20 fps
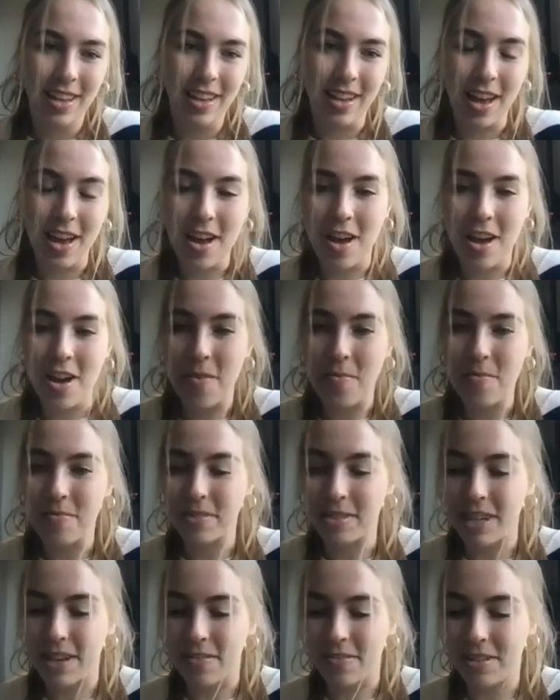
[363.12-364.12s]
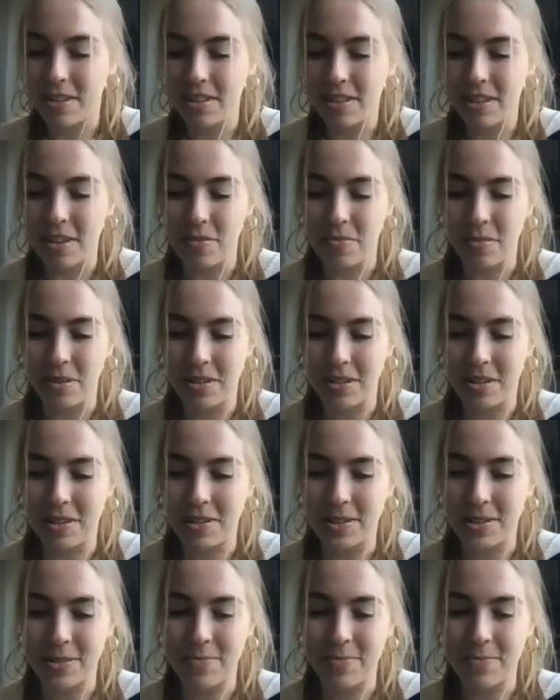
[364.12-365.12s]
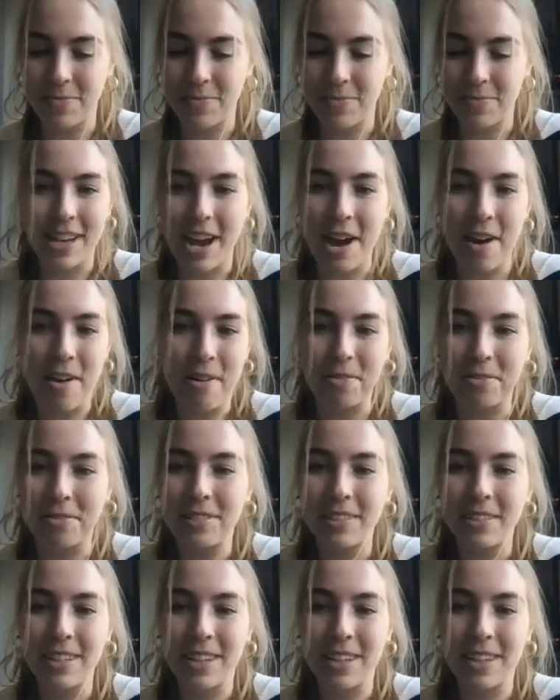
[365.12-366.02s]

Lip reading: Definitely a really small town,